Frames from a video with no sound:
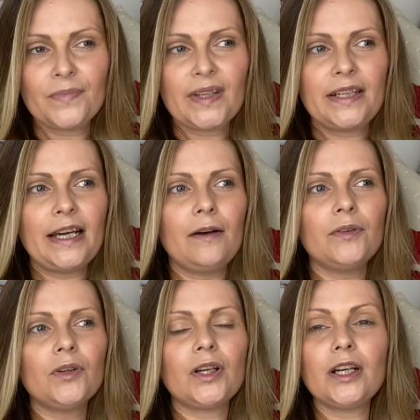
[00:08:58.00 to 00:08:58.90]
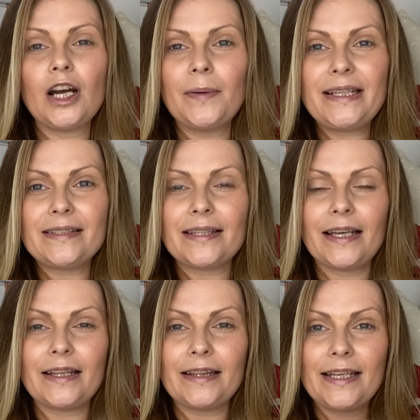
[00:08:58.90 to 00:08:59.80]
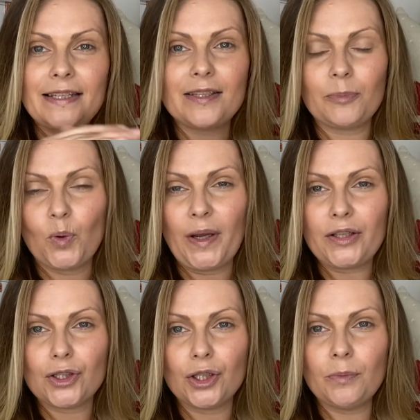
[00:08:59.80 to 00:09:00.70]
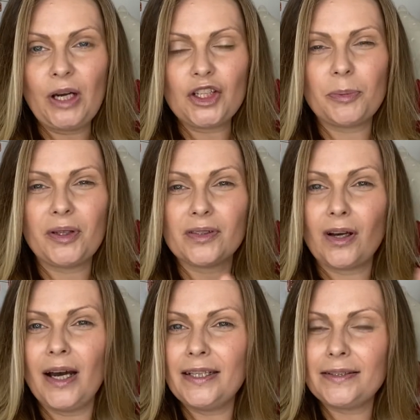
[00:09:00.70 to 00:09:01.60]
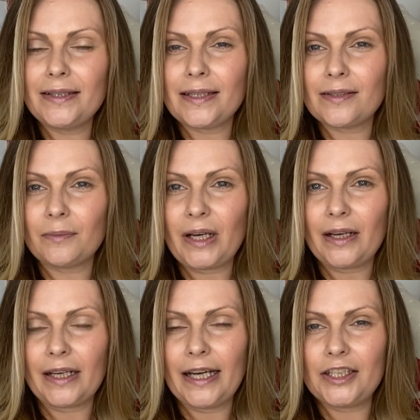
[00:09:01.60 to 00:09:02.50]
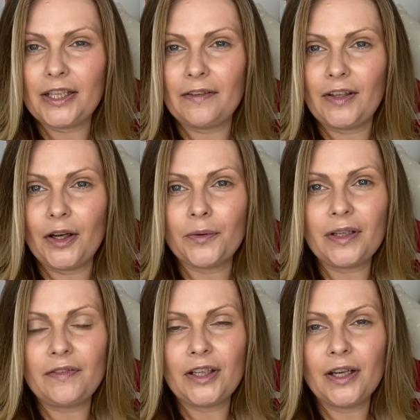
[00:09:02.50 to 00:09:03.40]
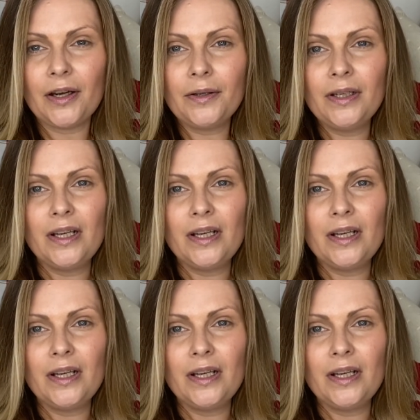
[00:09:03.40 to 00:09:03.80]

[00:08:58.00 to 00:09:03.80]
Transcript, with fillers: now, I'm not going to go into this point too much because I kind of did this on my KJV only video.